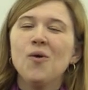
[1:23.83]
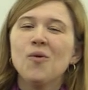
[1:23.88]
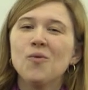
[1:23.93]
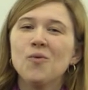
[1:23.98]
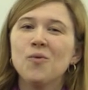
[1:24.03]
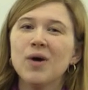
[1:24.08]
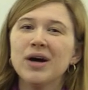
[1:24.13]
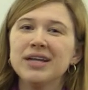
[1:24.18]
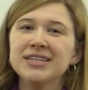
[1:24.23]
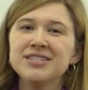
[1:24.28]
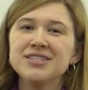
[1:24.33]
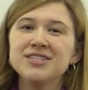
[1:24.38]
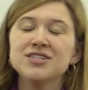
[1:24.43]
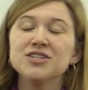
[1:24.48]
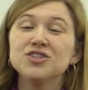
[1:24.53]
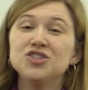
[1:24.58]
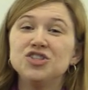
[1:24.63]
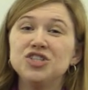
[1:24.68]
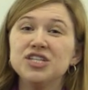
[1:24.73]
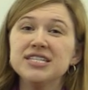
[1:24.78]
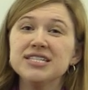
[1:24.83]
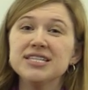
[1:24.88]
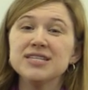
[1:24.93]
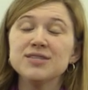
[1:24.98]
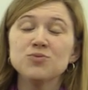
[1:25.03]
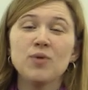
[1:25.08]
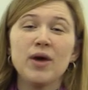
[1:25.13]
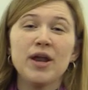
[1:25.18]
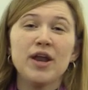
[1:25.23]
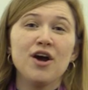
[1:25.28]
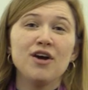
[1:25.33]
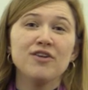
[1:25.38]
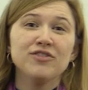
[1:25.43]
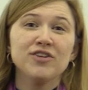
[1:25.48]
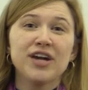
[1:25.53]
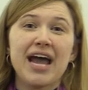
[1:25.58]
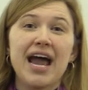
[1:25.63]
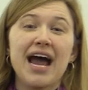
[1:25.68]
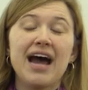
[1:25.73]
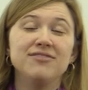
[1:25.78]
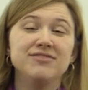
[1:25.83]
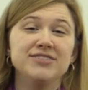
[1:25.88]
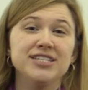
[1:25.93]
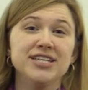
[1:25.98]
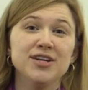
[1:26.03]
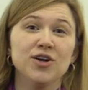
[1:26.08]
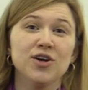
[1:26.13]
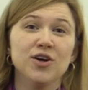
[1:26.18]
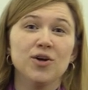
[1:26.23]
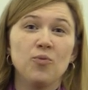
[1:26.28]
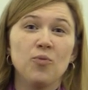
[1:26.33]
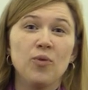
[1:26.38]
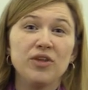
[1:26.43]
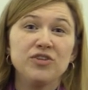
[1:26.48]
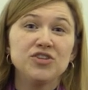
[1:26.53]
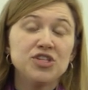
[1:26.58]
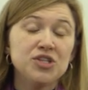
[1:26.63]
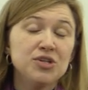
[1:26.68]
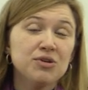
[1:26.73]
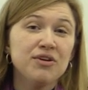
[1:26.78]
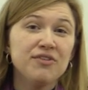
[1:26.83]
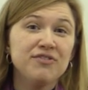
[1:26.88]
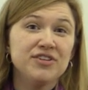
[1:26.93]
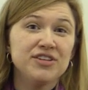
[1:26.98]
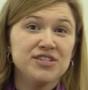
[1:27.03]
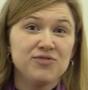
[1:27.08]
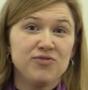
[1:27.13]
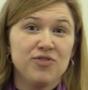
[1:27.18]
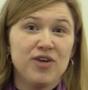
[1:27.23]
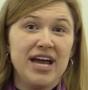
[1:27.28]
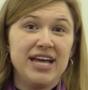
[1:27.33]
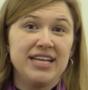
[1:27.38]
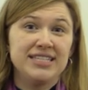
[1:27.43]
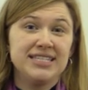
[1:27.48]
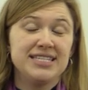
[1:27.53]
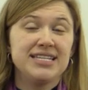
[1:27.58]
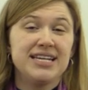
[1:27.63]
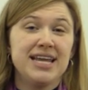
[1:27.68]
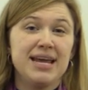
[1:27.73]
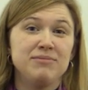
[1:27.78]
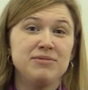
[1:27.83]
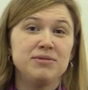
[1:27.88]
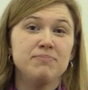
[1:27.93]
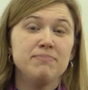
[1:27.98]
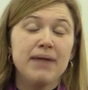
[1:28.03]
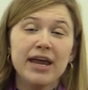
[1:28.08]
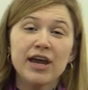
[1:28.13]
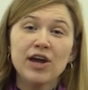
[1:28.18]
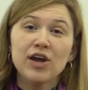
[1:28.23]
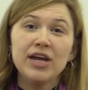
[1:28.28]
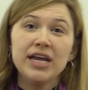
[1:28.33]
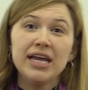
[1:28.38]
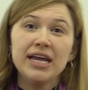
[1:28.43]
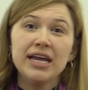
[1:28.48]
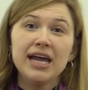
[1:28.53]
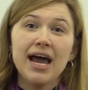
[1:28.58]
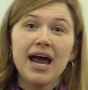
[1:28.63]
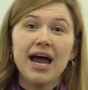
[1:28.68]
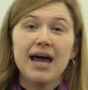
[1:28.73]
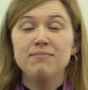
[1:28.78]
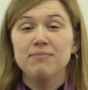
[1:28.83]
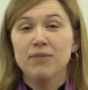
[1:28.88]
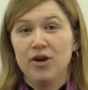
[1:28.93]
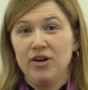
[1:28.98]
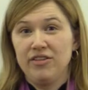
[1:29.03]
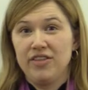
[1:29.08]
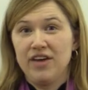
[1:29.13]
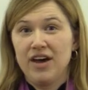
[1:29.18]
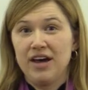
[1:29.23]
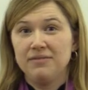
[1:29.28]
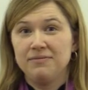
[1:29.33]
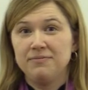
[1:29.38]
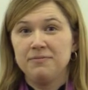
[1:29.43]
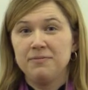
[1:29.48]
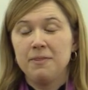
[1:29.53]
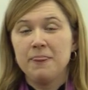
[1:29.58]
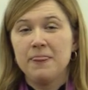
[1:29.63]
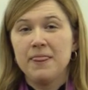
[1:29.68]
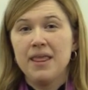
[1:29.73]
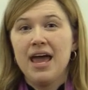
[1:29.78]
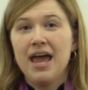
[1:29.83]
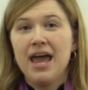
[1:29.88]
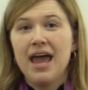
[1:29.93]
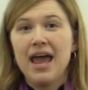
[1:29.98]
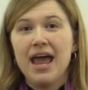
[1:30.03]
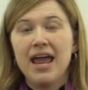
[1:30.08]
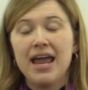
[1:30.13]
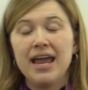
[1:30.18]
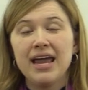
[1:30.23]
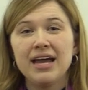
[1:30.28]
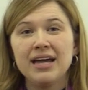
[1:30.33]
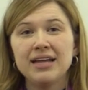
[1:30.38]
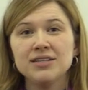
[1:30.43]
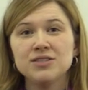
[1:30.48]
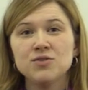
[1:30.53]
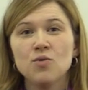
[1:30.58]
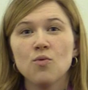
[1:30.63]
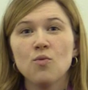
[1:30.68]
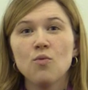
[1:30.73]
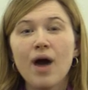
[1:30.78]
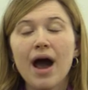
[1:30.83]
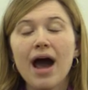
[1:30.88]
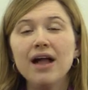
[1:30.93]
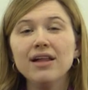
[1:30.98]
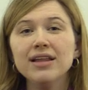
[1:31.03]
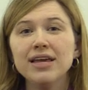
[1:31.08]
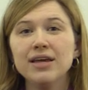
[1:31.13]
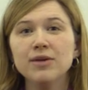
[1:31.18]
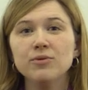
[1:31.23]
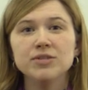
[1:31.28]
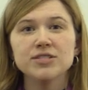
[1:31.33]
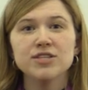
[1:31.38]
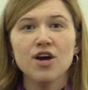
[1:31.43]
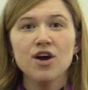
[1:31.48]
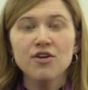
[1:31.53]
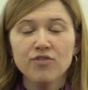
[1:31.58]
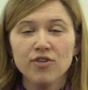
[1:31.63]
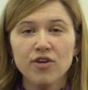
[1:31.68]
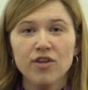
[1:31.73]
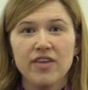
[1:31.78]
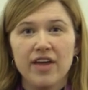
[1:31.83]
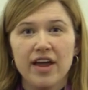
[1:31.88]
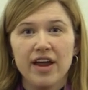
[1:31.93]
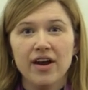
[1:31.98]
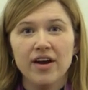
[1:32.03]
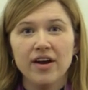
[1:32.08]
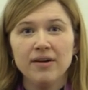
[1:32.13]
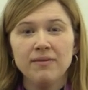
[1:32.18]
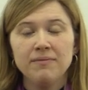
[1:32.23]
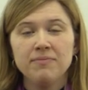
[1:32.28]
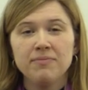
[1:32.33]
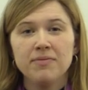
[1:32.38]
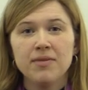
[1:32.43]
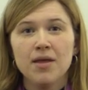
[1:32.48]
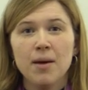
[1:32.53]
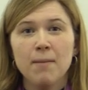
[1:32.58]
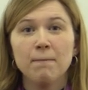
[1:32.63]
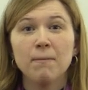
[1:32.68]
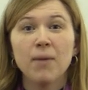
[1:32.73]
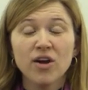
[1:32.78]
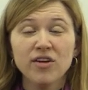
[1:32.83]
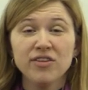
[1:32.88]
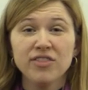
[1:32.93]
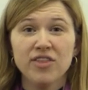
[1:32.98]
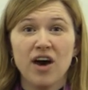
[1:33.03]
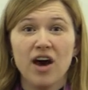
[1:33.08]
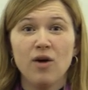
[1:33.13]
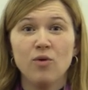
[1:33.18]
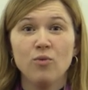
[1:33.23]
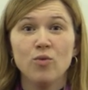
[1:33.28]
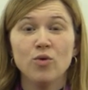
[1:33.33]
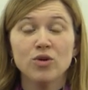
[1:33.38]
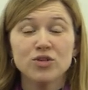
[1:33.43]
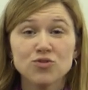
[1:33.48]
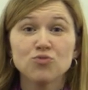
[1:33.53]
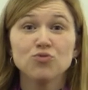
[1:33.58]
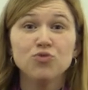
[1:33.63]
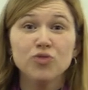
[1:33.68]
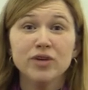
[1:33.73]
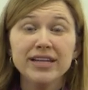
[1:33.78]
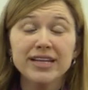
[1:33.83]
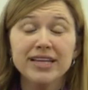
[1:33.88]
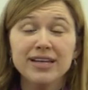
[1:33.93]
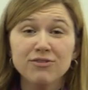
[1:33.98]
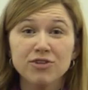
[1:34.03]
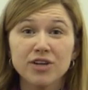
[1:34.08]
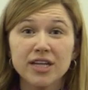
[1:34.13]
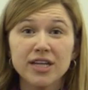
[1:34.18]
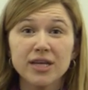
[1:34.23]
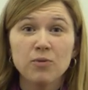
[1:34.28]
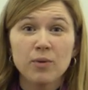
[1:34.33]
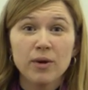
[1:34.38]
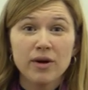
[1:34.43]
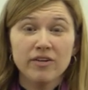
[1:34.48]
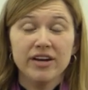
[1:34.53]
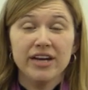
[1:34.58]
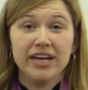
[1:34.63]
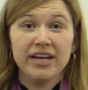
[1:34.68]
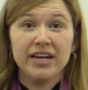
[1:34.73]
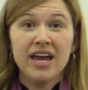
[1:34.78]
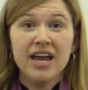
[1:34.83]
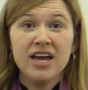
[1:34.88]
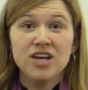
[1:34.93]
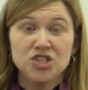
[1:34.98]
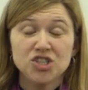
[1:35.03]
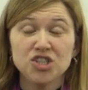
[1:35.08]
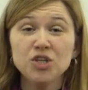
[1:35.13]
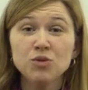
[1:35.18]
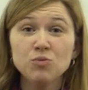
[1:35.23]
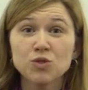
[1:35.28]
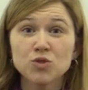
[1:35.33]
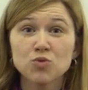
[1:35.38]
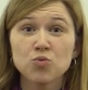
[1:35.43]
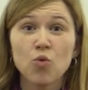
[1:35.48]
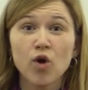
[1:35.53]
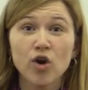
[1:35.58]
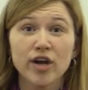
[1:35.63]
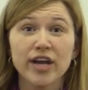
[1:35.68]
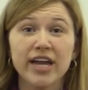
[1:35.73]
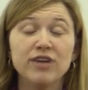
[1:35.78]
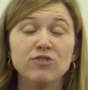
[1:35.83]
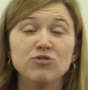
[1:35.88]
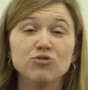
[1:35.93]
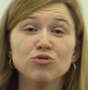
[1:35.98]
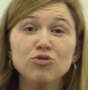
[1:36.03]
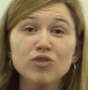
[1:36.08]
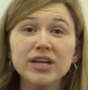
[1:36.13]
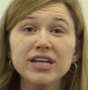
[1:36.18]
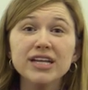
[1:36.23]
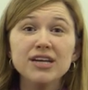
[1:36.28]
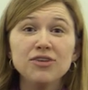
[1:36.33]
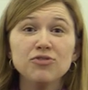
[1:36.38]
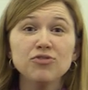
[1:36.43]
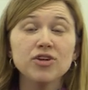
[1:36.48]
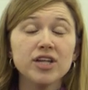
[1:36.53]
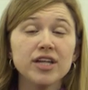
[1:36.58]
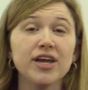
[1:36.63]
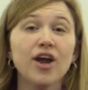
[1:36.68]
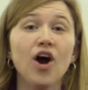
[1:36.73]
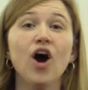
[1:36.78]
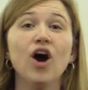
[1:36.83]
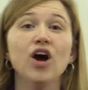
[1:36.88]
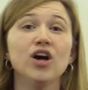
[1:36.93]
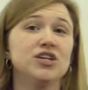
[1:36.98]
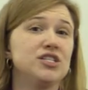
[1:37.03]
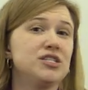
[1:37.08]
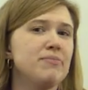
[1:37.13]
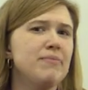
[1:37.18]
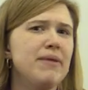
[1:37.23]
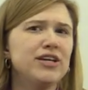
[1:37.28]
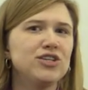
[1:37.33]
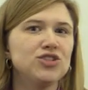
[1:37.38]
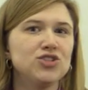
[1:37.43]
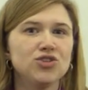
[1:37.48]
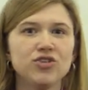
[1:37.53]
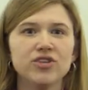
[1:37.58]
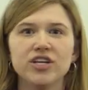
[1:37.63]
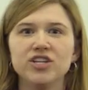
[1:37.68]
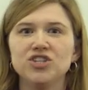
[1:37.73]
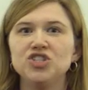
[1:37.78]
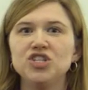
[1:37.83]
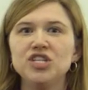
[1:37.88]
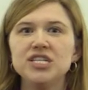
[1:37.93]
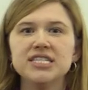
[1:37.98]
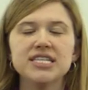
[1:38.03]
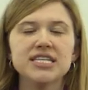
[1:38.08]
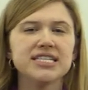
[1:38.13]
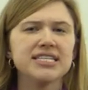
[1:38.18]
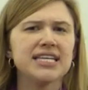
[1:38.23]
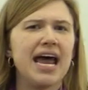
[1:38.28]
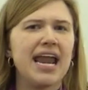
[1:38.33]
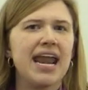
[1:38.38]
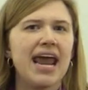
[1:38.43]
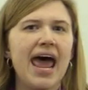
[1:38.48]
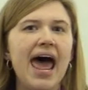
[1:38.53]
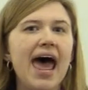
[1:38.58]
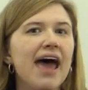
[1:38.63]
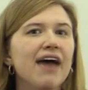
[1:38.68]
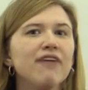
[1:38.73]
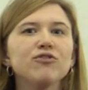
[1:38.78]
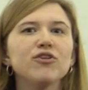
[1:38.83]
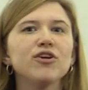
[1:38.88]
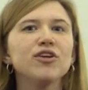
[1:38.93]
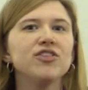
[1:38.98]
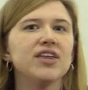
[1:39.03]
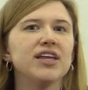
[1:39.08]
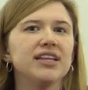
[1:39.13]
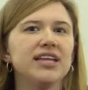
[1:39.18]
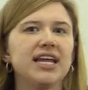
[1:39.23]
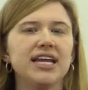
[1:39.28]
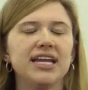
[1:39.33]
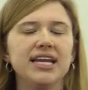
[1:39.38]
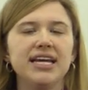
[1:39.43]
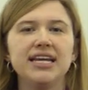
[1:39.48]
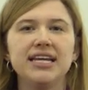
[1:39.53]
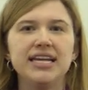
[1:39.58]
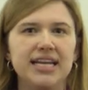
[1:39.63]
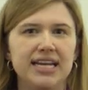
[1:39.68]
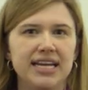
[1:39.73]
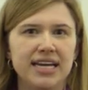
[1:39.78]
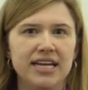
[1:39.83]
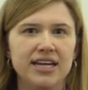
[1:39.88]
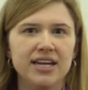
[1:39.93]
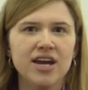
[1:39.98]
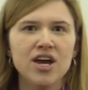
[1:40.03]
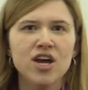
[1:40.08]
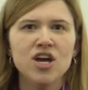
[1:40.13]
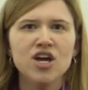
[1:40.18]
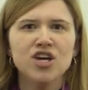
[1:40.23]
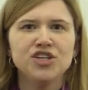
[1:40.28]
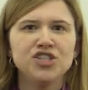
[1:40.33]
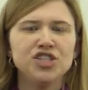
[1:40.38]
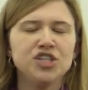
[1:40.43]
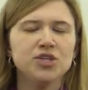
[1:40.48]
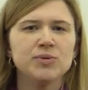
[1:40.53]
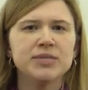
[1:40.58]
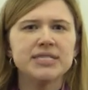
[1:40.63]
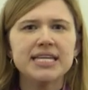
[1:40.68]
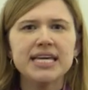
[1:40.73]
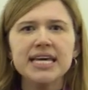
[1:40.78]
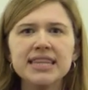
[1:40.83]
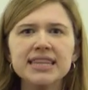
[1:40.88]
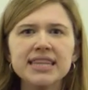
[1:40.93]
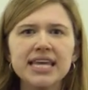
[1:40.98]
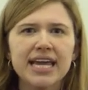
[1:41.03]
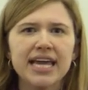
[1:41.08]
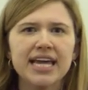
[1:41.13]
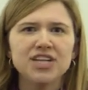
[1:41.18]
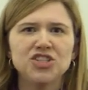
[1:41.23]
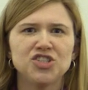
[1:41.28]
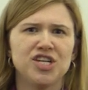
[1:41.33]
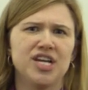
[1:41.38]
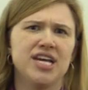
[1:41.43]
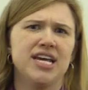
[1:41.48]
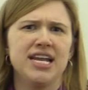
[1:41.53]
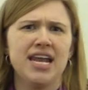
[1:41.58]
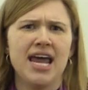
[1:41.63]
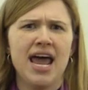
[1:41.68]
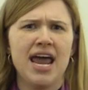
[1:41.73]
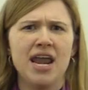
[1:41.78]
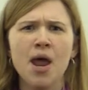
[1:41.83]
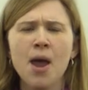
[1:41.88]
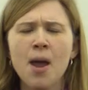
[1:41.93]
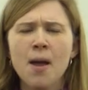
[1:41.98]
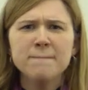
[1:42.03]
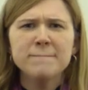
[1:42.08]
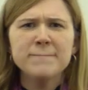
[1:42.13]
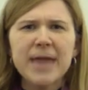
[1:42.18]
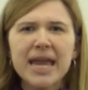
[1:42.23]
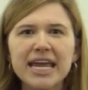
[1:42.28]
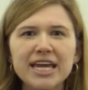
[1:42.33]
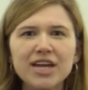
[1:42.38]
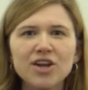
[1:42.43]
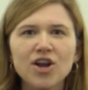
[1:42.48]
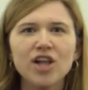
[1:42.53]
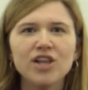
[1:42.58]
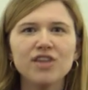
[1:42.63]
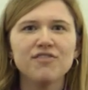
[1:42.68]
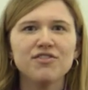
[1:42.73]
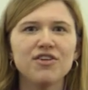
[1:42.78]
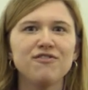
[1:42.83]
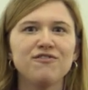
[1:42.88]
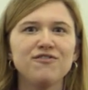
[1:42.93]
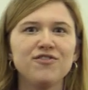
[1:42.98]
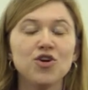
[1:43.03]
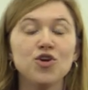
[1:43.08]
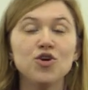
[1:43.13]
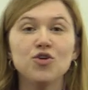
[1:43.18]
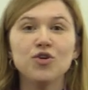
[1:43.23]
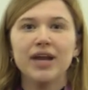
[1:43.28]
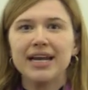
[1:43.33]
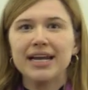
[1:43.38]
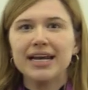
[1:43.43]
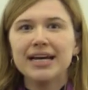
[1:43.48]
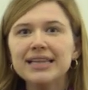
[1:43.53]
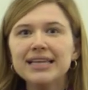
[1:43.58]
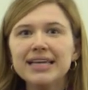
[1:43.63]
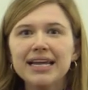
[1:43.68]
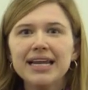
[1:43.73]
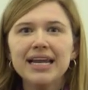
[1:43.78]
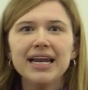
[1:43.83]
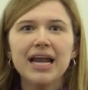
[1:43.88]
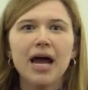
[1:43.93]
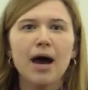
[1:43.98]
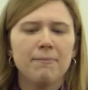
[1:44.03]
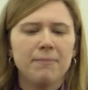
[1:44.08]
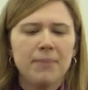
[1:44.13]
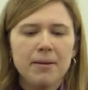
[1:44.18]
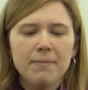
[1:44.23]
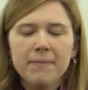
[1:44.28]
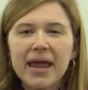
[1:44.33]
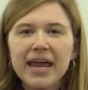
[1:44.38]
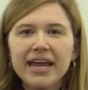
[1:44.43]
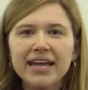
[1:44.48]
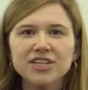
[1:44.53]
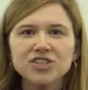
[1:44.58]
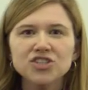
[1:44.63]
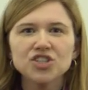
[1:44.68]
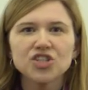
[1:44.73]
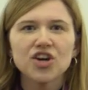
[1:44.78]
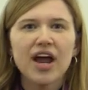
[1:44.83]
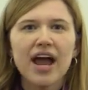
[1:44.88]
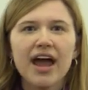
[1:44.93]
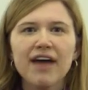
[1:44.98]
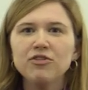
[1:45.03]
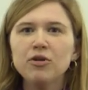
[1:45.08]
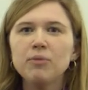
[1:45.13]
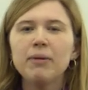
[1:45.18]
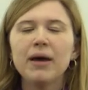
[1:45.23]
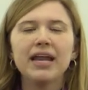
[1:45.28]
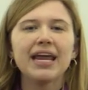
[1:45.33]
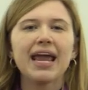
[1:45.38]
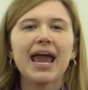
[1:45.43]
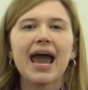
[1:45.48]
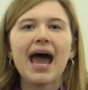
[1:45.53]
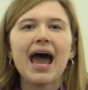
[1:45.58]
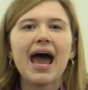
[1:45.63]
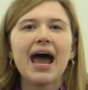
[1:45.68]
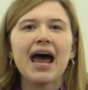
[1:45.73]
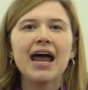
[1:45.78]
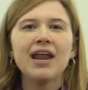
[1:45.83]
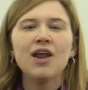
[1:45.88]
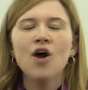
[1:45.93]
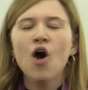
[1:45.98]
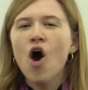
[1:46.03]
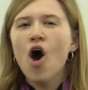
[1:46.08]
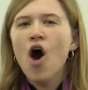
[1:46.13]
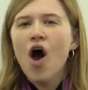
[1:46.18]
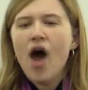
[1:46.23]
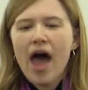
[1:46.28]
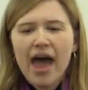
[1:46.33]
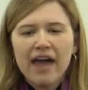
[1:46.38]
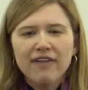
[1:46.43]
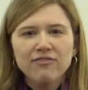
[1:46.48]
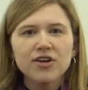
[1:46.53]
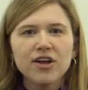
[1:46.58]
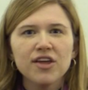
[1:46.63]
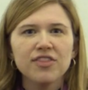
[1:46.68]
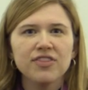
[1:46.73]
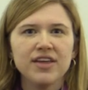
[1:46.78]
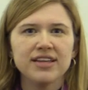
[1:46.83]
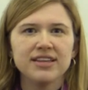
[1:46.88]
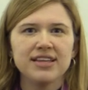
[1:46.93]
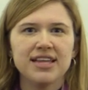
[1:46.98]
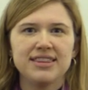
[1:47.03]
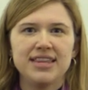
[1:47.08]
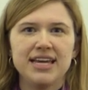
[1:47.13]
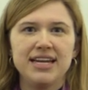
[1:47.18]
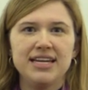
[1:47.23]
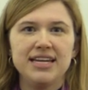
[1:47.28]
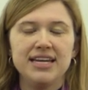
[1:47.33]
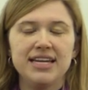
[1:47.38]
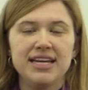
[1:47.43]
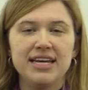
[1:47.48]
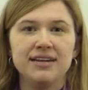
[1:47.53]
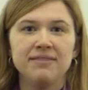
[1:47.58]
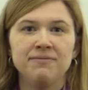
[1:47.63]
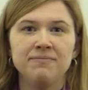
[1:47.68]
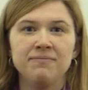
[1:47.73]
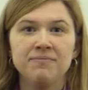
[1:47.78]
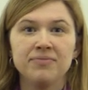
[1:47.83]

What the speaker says: Once Jesus went over to have dinner with two of his friends named Mary and Martha. And while he was over there, Martha was really, really worried. She was working really, really hard to make sure that Jesus had everything that he needed. She was in the kitchen and making all of the food and cleaning up and making sure everybody had everything that they needed.